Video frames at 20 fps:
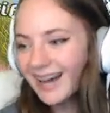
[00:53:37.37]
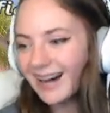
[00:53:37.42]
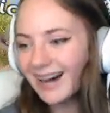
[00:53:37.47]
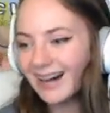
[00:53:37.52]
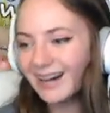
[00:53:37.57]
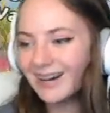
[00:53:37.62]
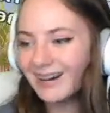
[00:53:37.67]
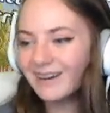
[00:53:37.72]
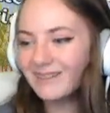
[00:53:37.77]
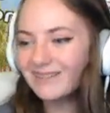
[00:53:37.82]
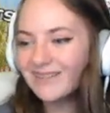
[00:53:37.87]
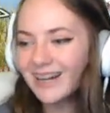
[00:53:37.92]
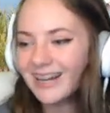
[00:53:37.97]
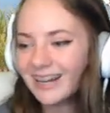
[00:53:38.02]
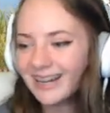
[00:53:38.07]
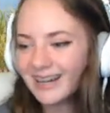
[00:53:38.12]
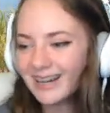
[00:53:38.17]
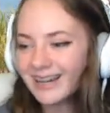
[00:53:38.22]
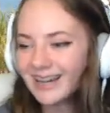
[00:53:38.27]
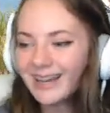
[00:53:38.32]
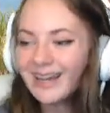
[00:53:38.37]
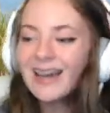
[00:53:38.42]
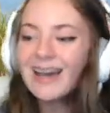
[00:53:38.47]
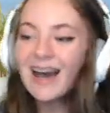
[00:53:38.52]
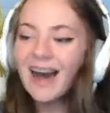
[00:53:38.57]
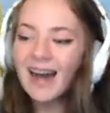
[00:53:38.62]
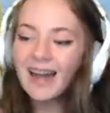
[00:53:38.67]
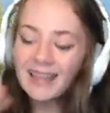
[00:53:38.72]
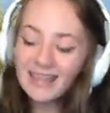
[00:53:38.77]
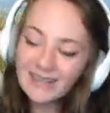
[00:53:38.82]

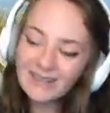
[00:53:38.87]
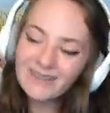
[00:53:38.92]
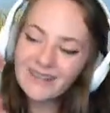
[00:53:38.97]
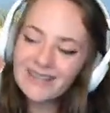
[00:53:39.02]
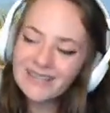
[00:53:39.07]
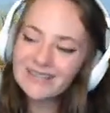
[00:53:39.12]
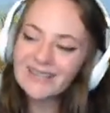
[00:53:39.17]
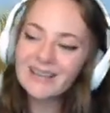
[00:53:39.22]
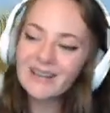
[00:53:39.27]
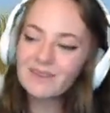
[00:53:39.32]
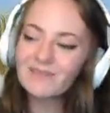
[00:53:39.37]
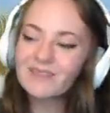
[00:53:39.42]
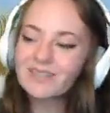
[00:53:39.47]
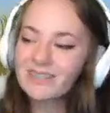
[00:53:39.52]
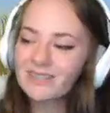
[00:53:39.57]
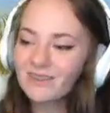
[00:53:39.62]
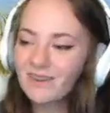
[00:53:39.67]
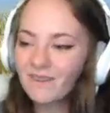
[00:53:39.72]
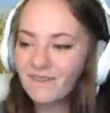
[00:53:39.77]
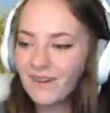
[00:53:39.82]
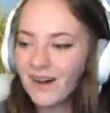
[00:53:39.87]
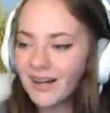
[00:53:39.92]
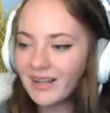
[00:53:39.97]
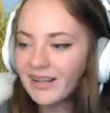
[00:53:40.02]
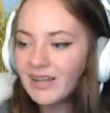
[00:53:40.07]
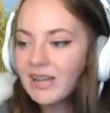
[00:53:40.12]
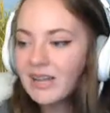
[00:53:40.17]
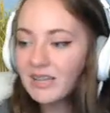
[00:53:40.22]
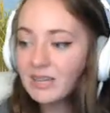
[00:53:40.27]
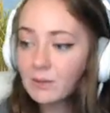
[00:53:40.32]
Hi, Queasy. I hope you're doing well.
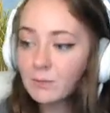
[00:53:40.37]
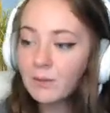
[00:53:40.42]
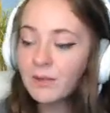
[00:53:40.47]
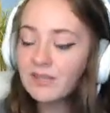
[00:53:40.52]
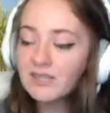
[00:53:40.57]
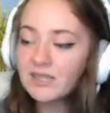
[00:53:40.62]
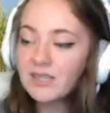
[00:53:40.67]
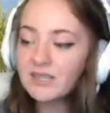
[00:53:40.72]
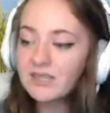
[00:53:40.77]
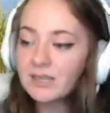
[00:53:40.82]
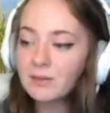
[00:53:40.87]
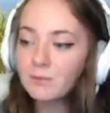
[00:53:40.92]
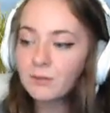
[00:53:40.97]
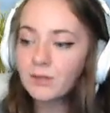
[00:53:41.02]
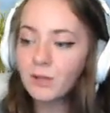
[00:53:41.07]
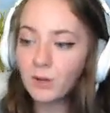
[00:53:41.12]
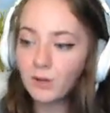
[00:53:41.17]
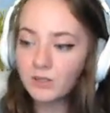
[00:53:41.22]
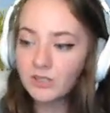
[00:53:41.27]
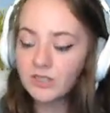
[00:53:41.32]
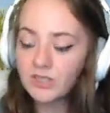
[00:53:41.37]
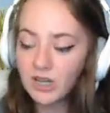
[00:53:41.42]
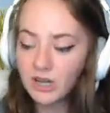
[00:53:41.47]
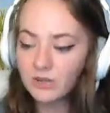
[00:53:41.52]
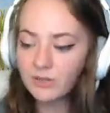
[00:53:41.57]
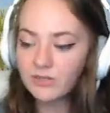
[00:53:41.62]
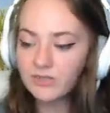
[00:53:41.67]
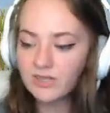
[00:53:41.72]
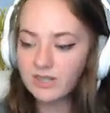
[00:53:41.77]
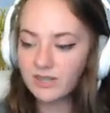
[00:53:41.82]
Can you play Star Stable on a
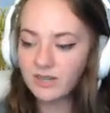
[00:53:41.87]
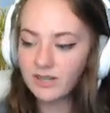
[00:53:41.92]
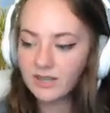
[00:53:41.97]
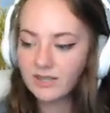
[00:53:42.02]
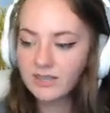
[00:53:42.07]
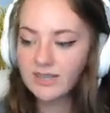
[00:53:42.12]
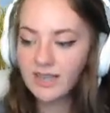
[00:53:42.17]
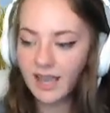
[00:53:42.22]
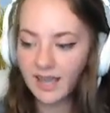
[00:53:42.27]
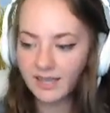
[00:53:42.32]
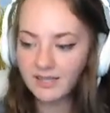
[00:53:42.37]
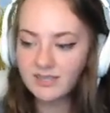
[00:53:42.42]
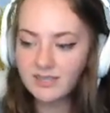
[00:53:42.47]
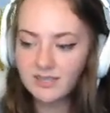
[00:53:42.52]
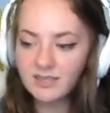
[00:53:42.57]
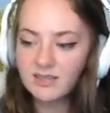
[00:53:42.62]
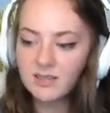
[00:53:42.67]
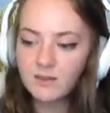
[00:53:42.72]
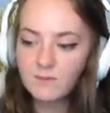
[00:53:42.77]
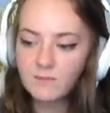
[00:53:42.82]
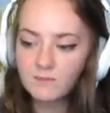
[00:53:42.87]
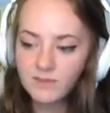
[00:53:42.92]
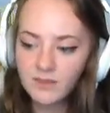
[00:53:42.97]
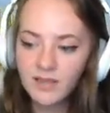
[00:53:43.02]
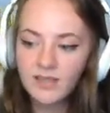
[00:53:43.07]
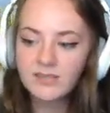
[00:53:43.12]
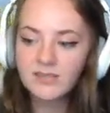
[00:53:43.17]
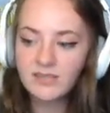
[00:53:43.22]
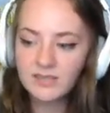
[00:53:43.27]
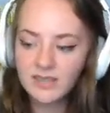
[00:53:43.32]
toaster? Yes.
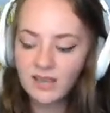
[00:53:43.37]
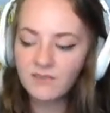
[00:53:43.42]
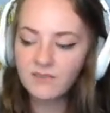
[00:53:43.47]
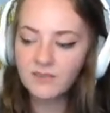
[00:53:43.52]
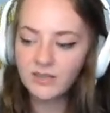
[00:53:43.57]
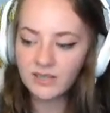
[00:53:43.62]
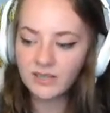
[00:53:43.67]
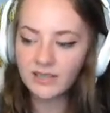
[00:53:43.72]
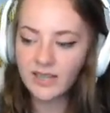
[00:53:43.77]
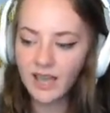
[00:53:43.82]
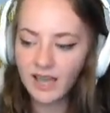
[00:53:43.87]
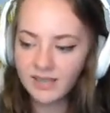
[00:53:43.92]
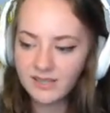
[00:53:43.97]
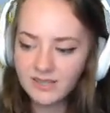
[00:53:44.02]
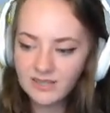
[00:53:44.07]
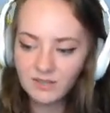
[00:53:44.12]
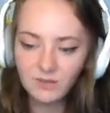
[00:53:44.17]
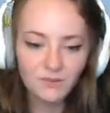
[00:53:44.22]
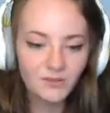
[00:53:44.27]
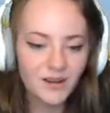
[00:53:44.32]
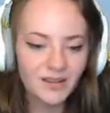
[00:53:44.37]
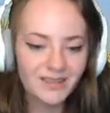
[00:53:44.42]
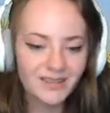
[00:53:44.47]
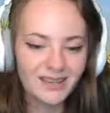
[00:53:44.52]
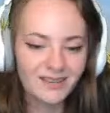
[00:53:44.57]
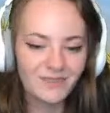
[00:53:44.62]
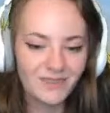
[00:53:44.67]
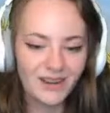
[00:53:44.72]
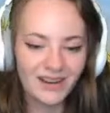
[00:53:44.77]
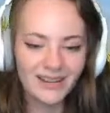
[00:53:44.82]
That's a definite yes. You're right
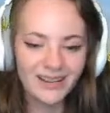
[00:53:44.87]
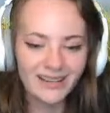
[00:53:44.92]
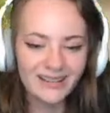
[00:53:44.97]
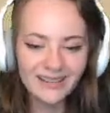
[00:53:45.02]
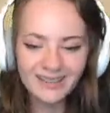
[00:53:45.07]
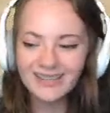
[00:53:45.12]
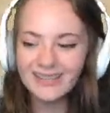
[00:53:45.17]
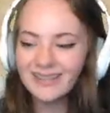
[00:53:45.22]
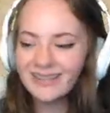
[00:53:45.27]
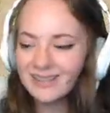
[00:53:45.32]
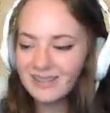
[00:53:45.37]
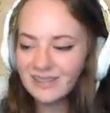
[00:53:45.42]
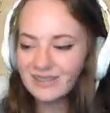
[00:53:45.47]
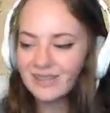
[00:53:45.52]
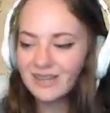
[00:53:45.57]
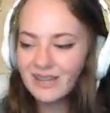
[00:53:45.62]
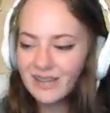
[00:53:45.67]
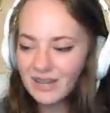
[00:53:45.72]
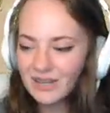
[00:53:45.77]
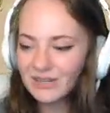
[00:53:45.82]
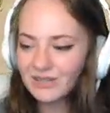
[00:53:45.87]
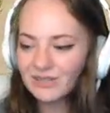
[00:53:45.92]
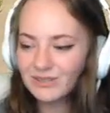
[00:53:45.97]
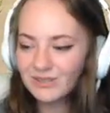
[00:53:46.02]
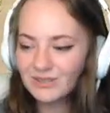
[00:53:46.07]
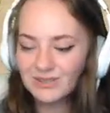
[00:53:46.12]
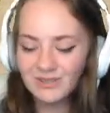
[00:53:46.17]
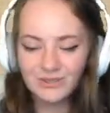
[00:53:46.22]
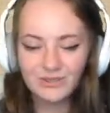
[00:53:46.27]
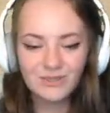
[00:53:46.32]
there, Violet. Yeah.
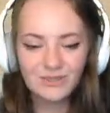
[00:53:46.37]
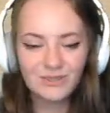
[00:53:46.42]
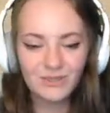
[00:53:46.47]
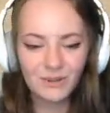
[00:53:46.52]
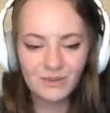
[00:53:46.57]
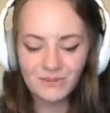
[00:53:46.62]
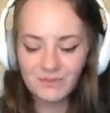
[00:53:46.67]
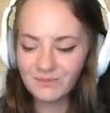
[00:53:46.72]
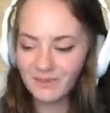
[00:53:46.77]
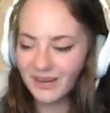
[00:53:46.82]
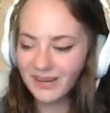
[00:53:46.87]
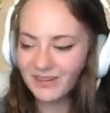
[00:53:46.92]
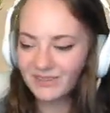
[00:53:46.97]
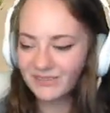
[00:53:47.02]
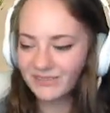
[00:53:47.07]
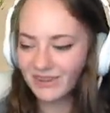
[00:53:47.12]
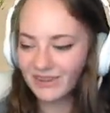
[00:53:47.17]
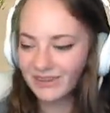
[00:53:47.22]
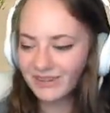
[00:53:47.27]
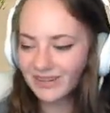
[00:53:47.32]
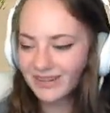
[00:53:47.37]
Drop the microphone.